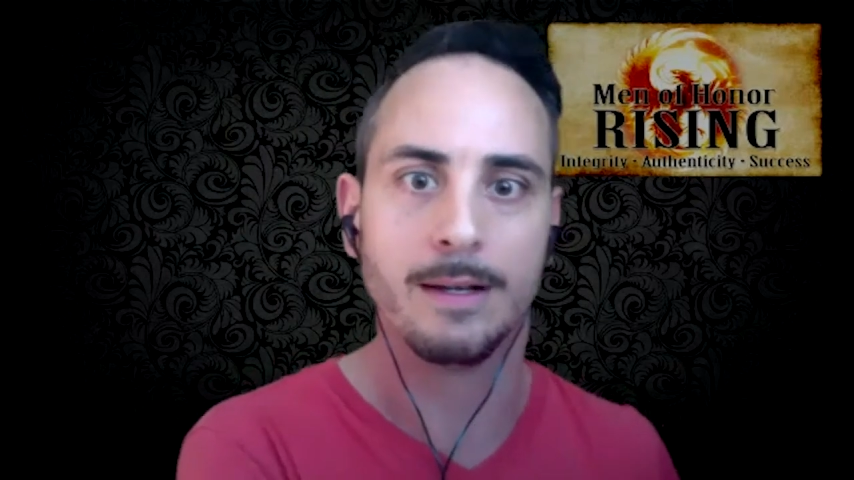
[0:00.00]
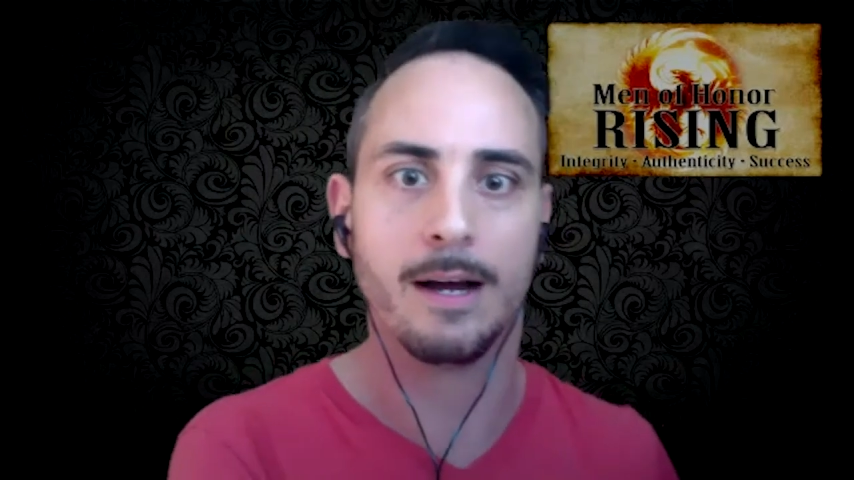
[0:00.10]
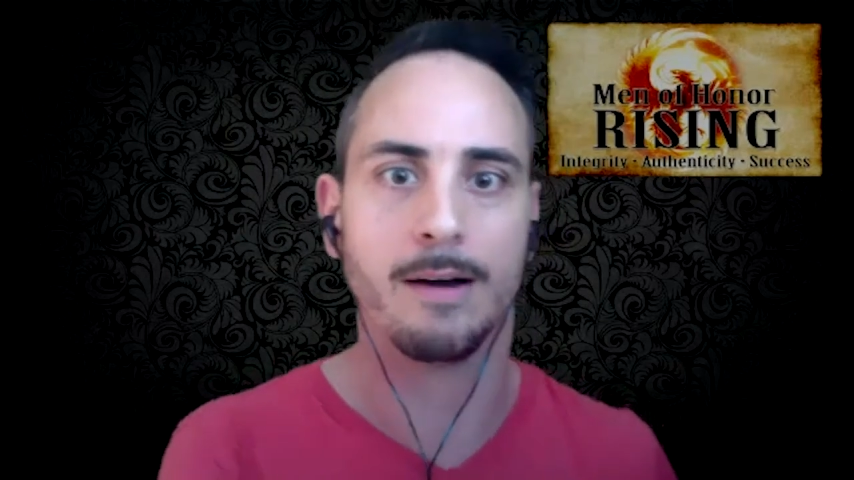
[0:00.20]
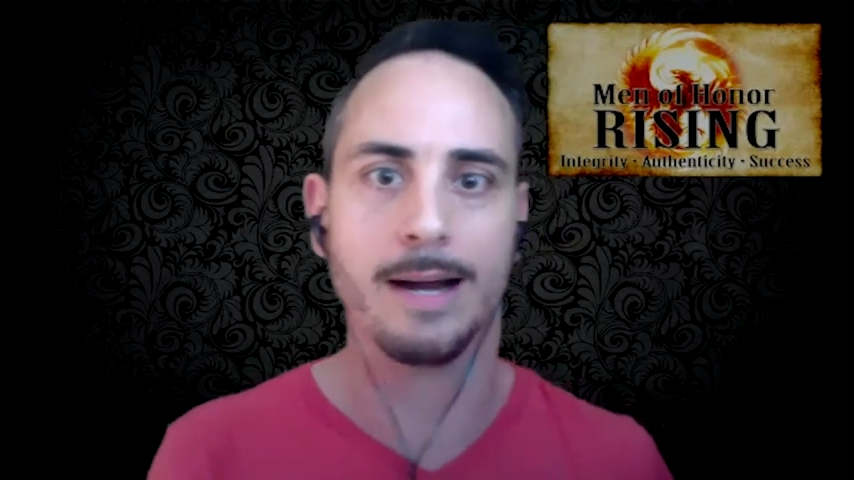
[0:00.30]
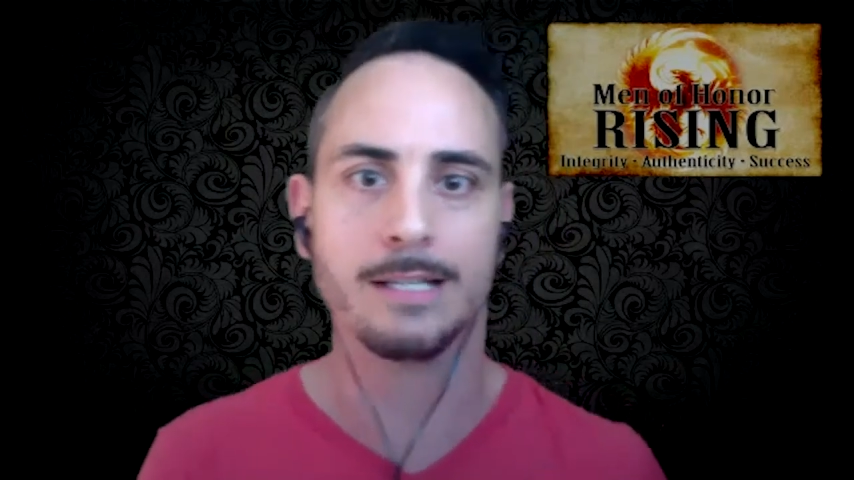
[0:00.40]

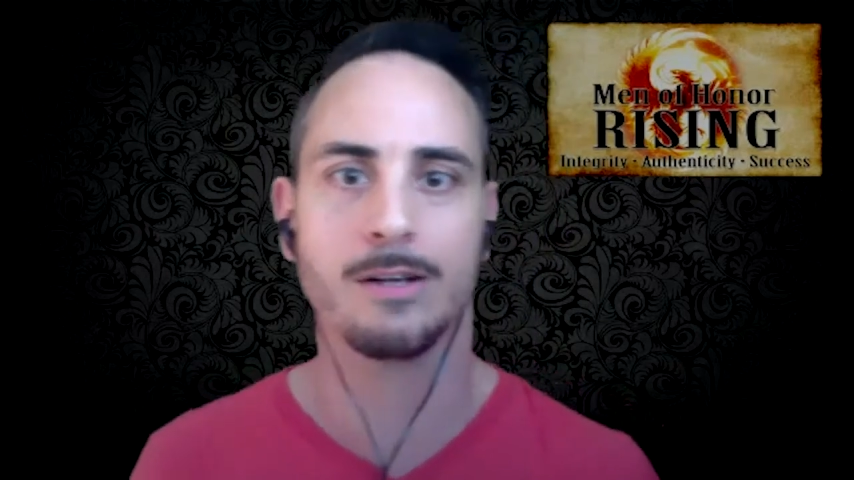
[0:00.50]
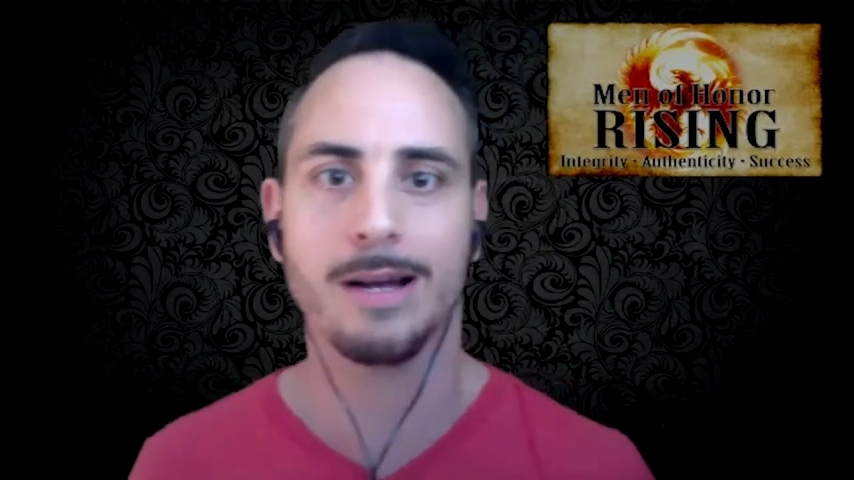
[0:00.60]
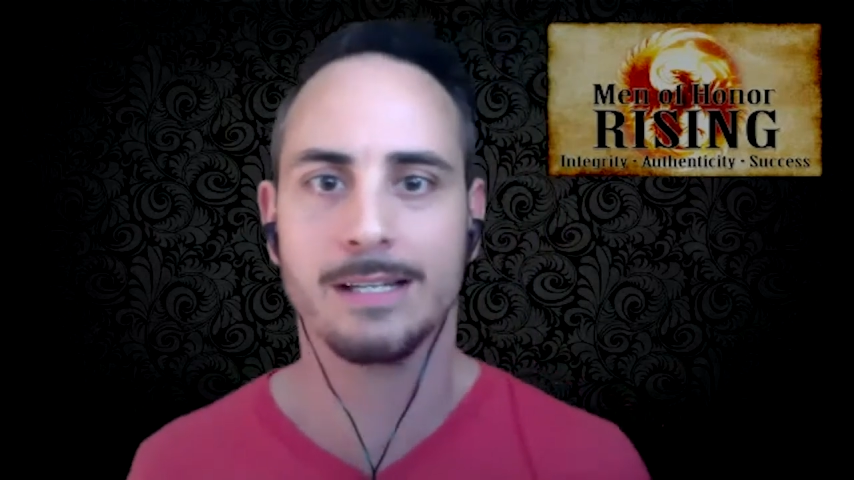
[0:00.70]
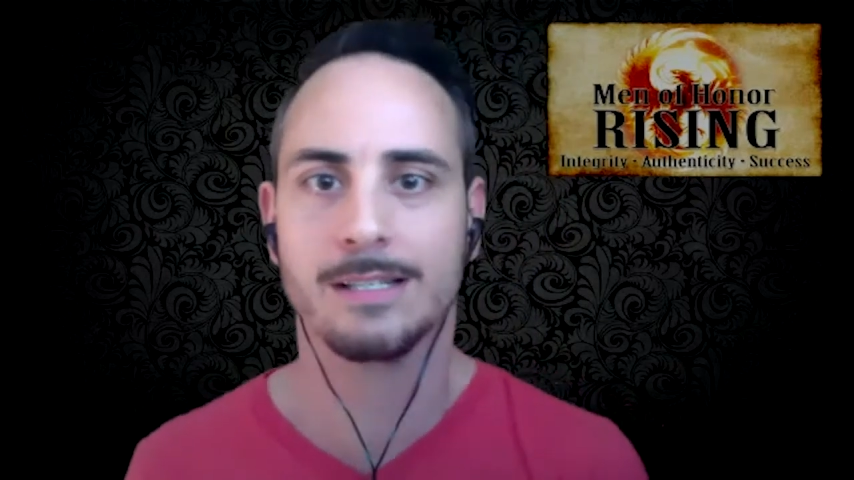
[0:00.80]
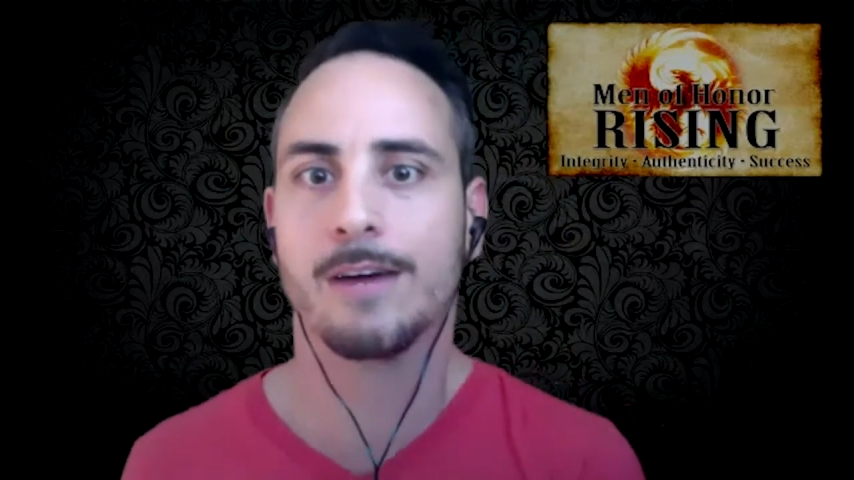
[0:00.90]
All right, so
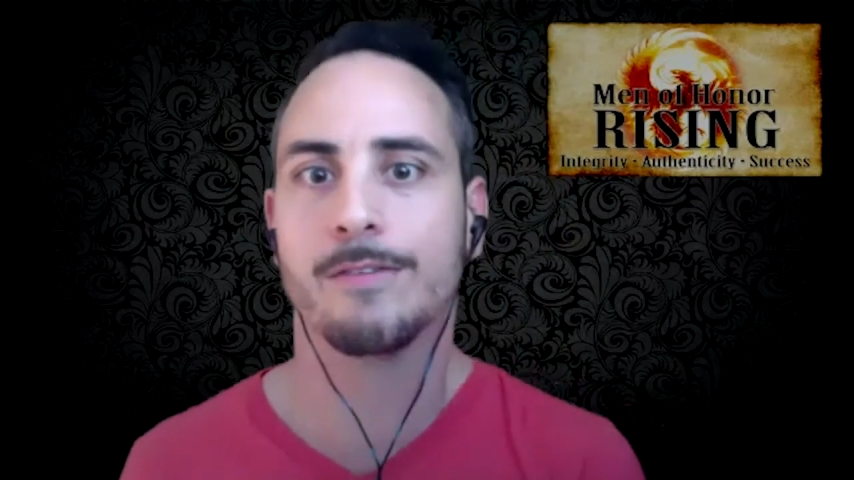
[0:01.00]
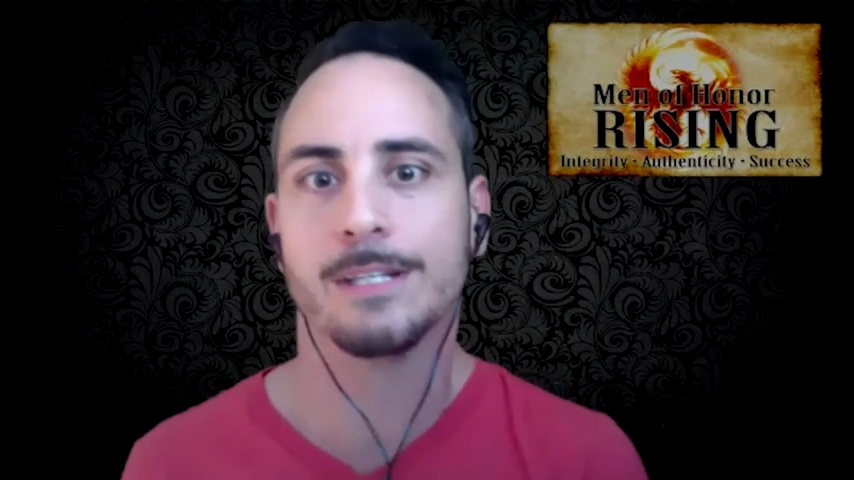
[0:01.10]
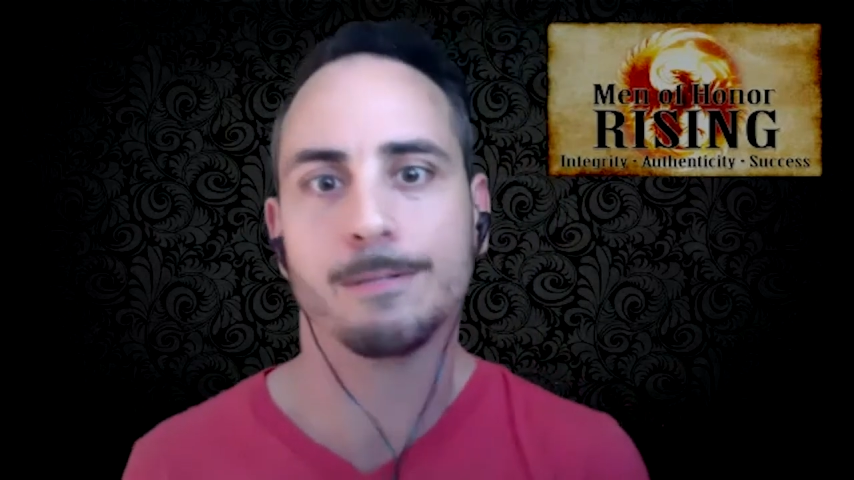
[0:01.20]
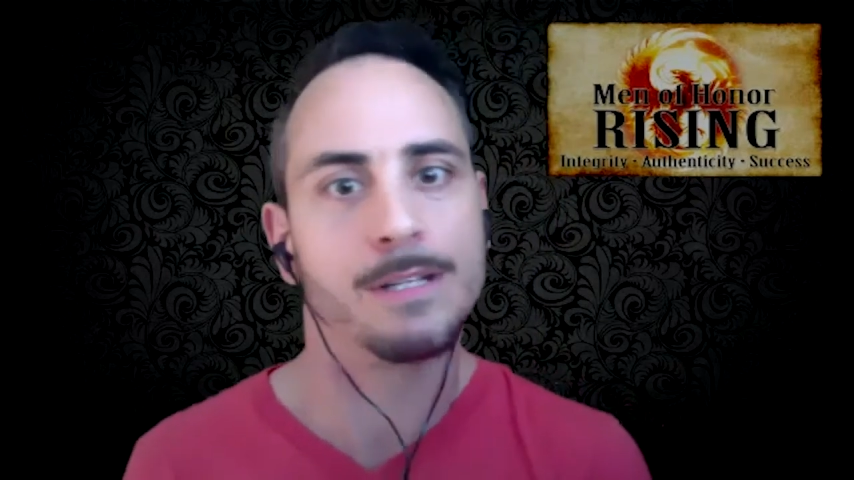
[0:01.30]
I discovered this